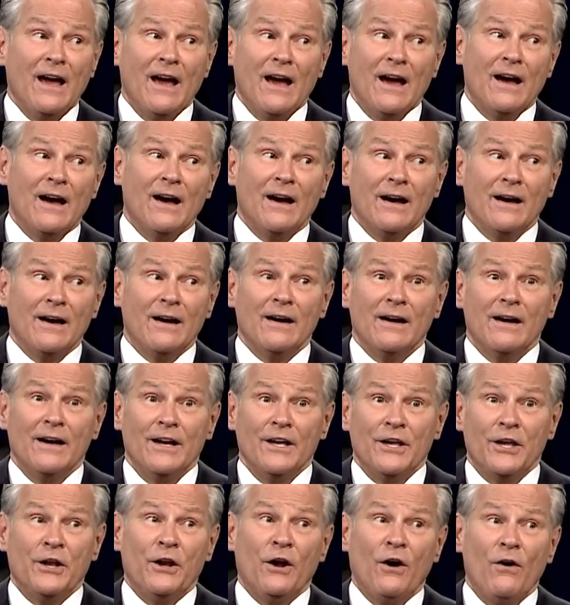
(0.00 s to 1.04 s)
uh,
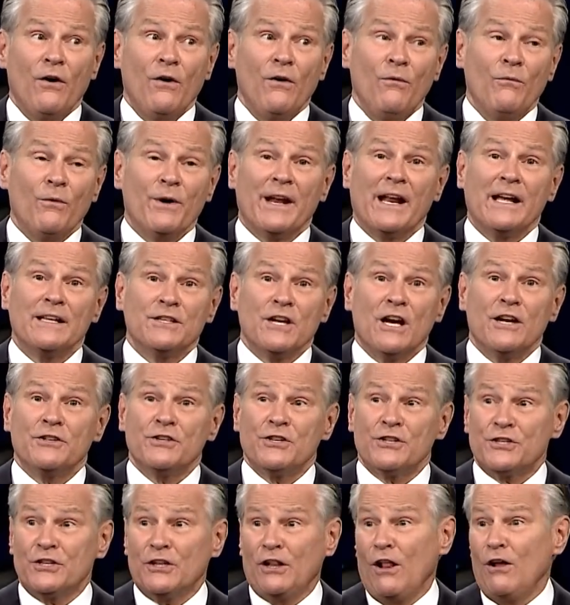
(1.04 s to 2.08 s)
you know, when I touch
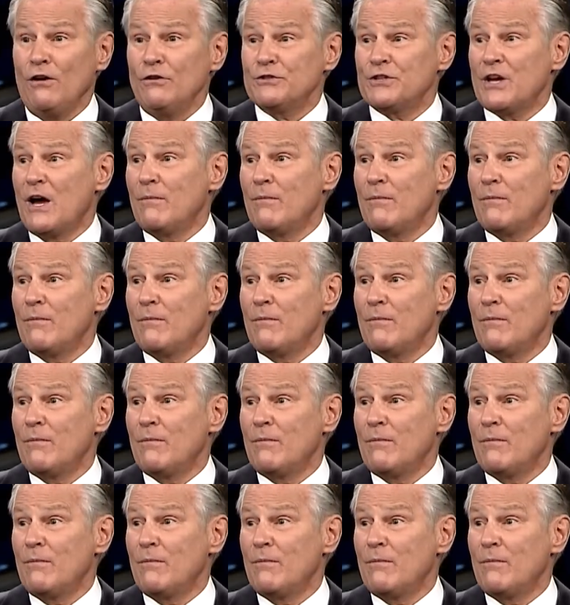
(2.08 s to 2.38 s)
his clothes,